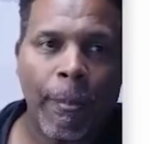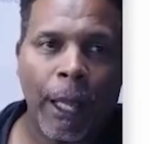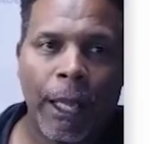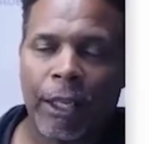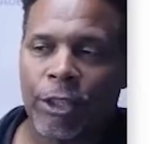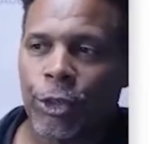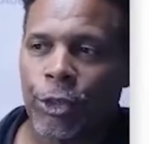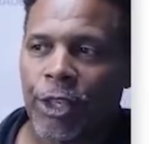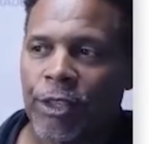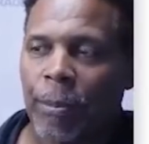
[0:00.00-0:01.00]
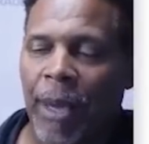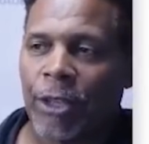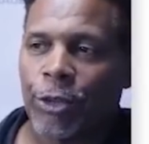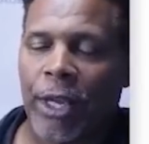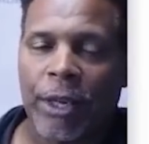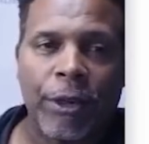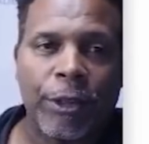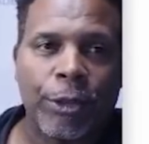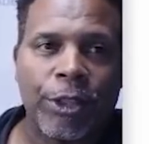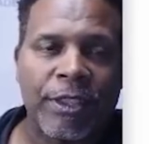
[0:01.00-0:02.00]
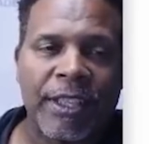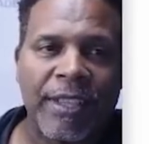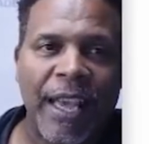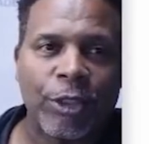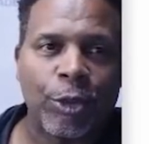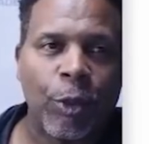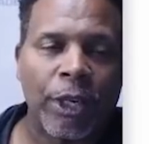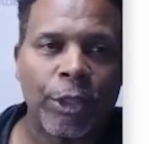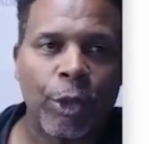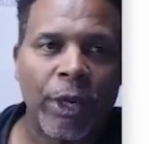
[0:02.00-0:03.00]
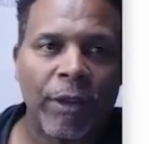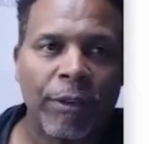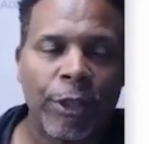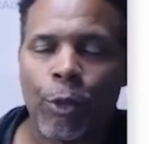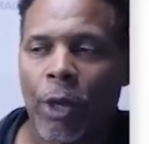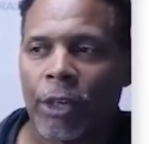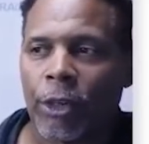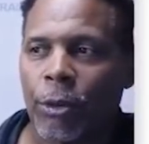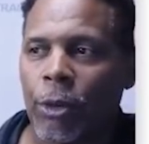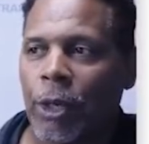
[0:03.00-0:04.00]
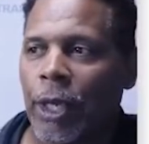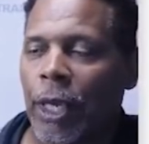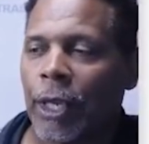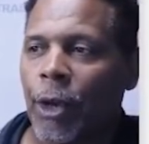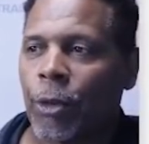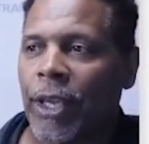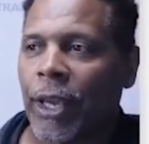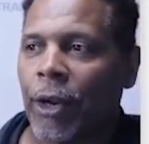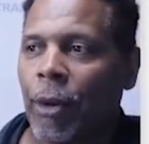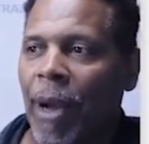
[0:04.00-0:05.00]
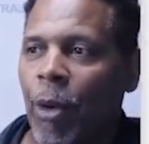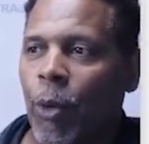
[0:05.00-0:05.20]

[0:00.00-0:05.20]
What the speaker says: Unless you're just a bad trader and you just decide you want to do whatever you want to do and don't care about